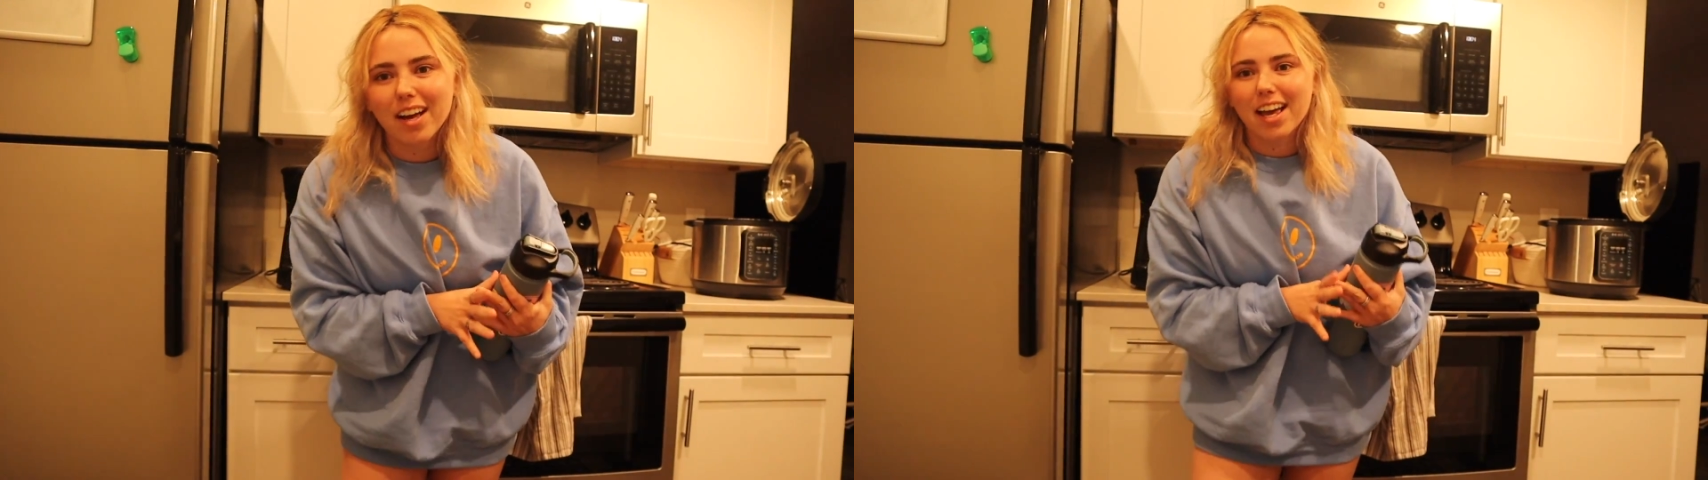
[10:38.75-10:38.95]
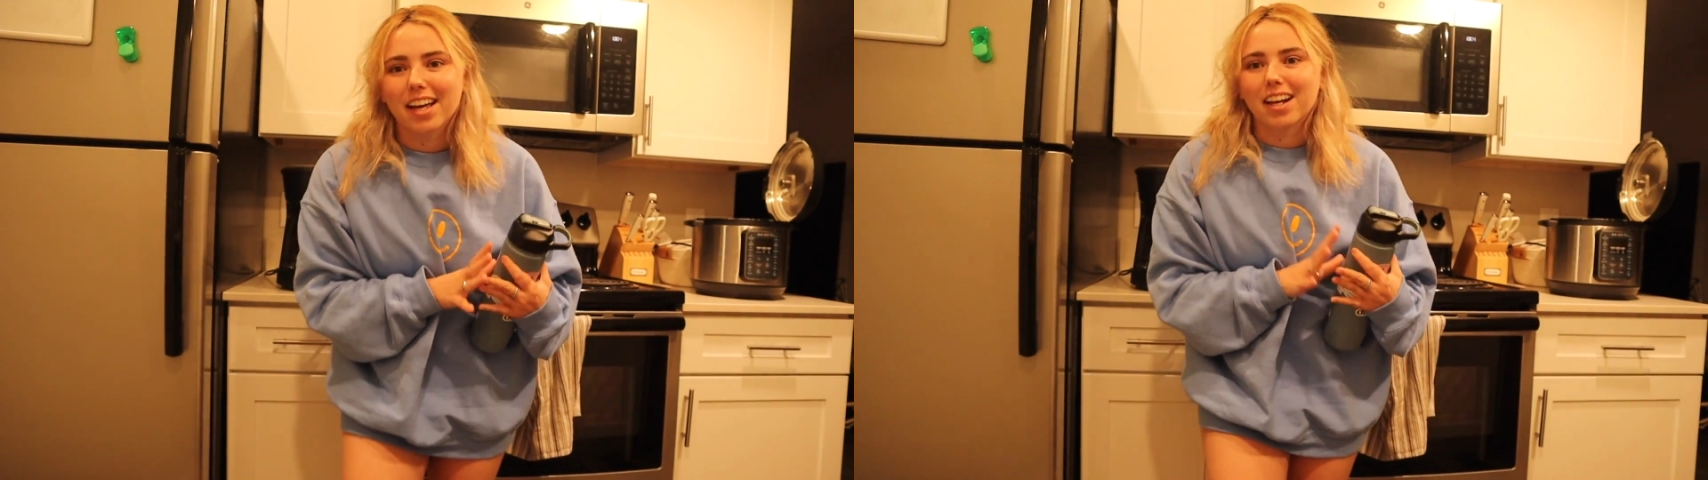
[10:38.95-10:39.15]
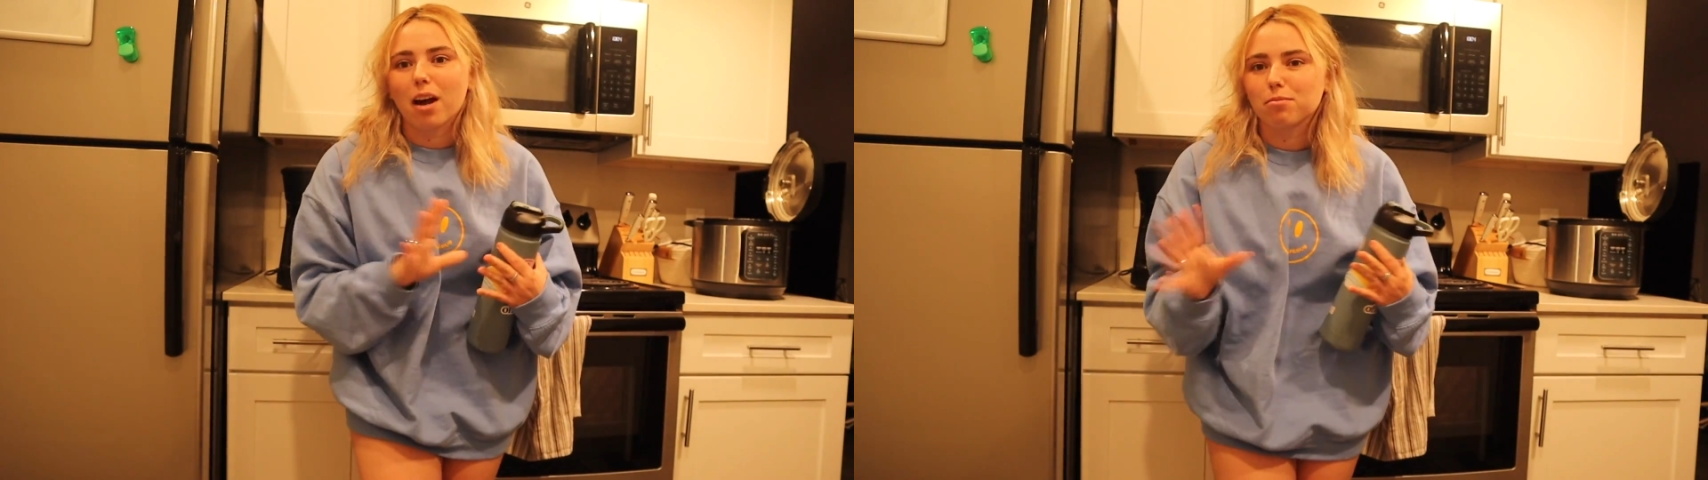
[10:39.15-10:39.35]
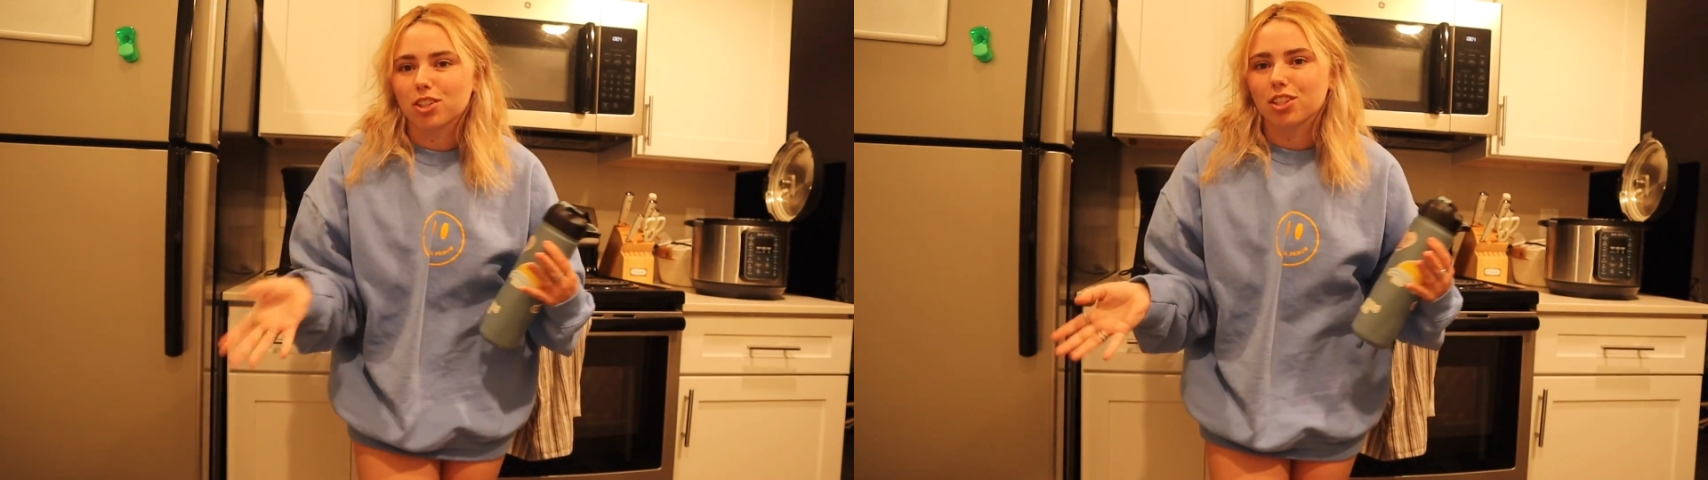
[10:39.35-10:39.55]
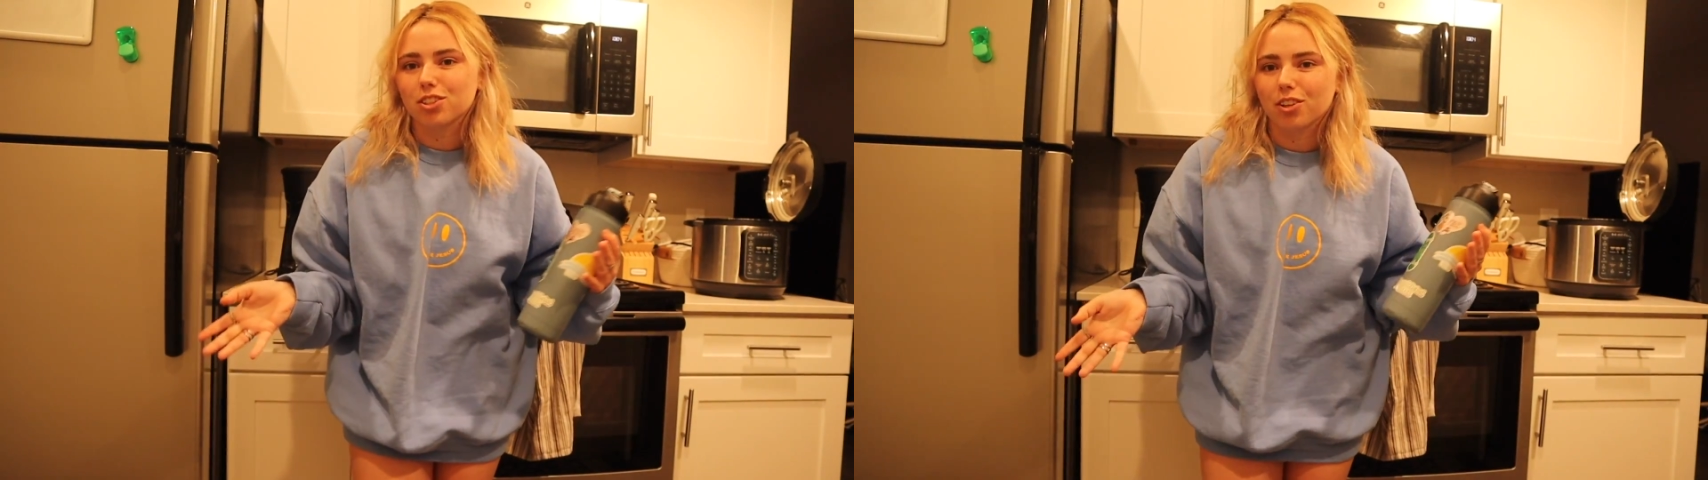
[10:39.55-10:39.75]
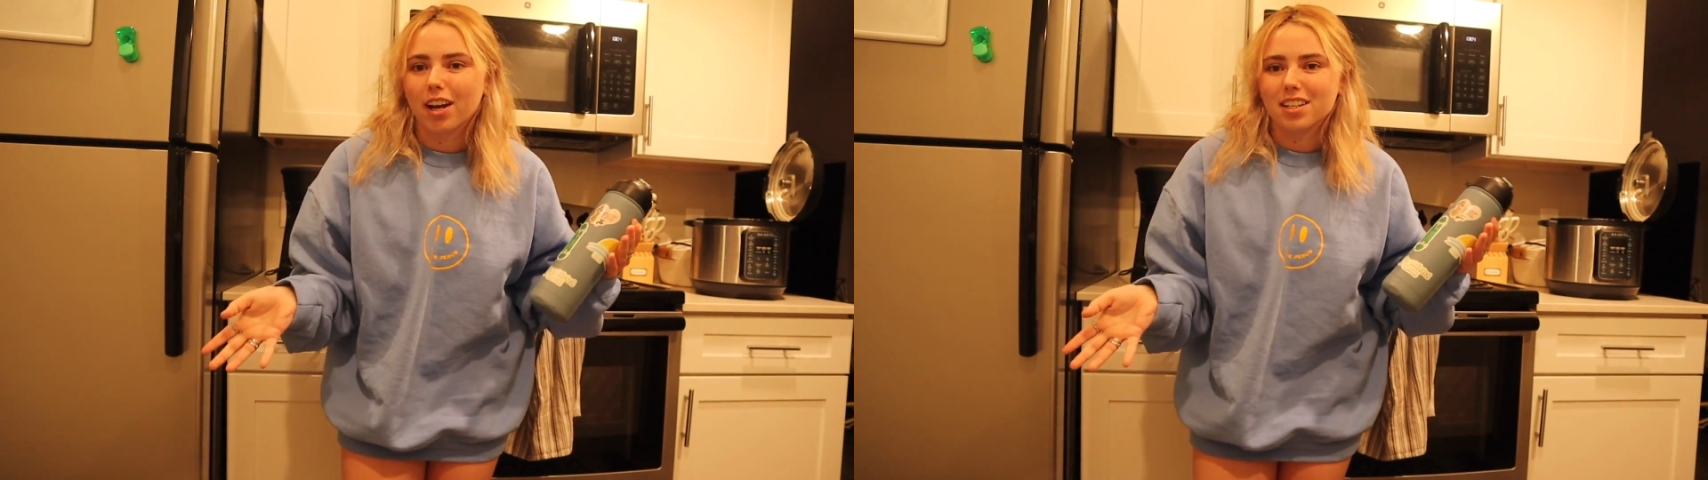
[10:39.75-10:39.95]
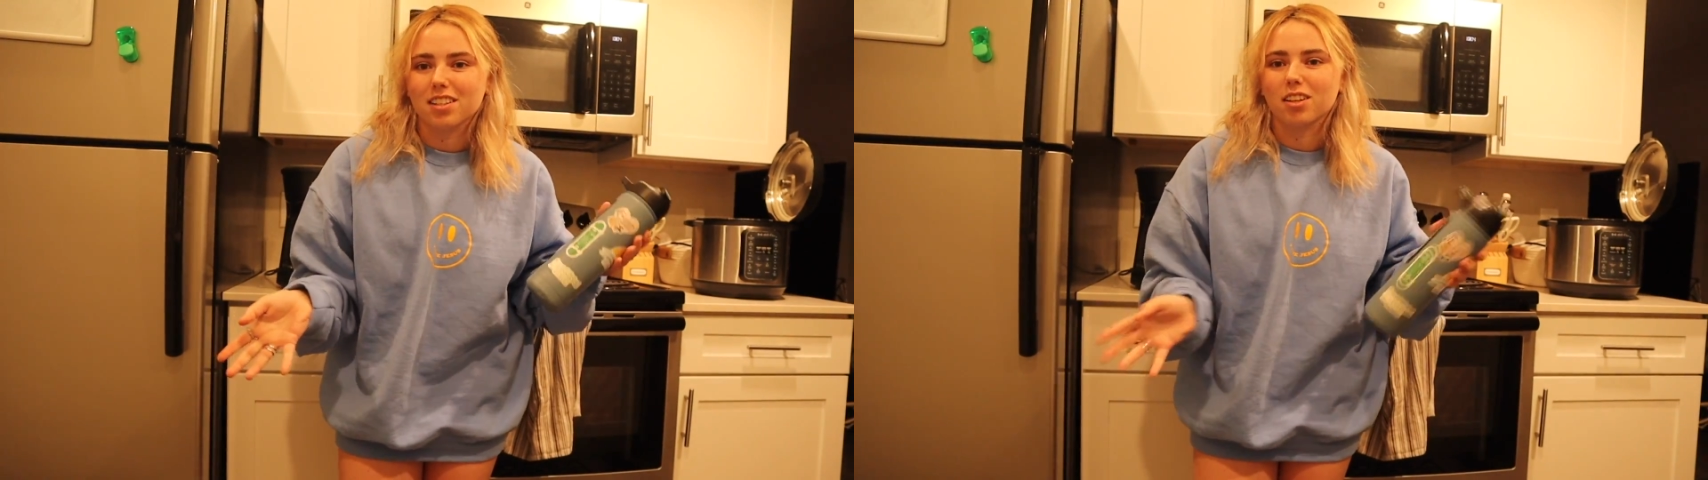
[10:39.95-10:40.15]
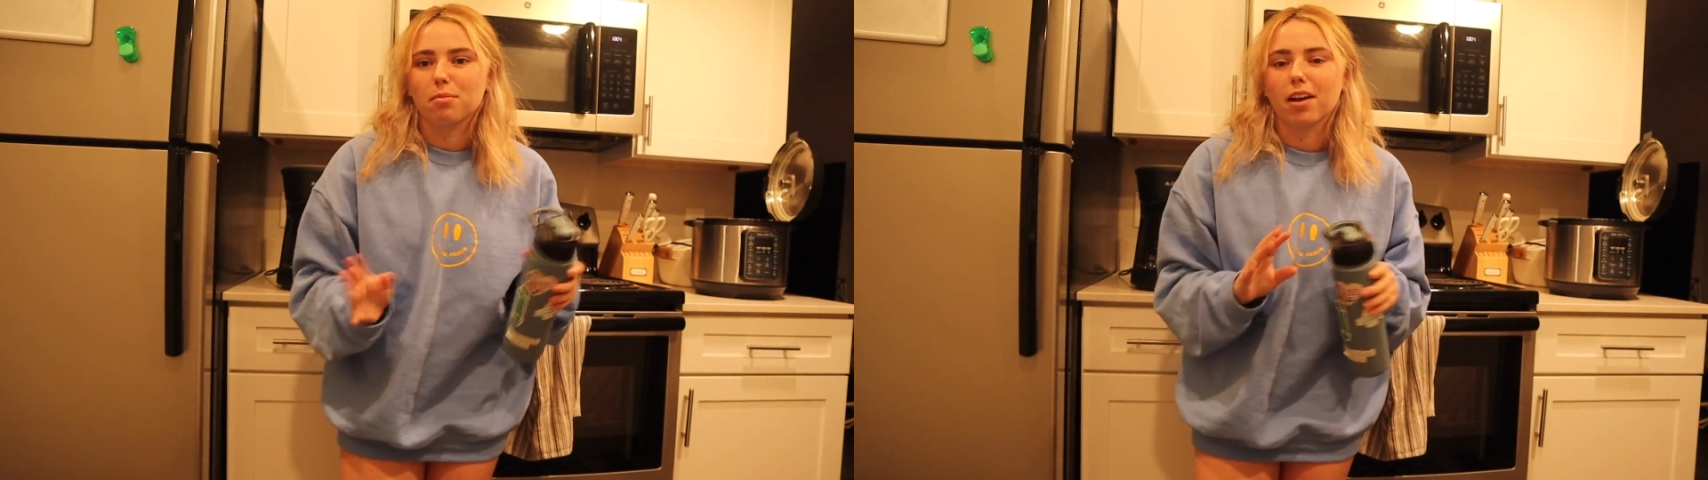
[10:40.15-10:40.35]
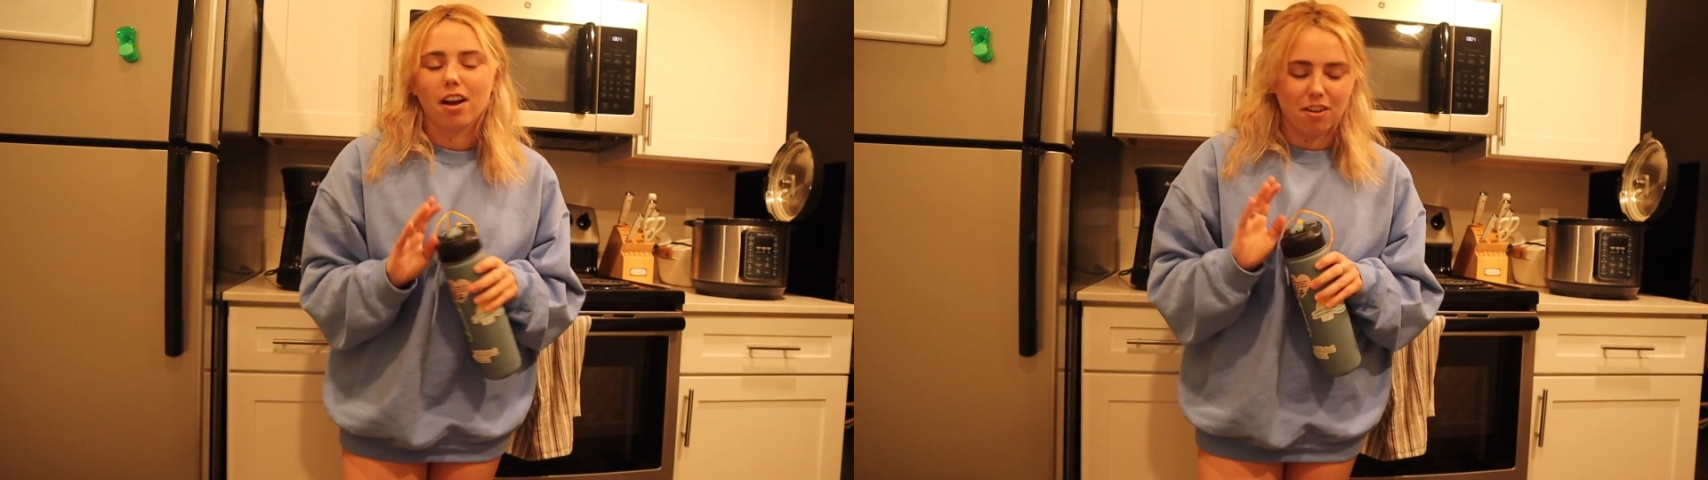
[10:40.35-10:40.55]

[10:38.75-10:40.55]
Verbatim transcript: and I'm just gonna show you guys a little bit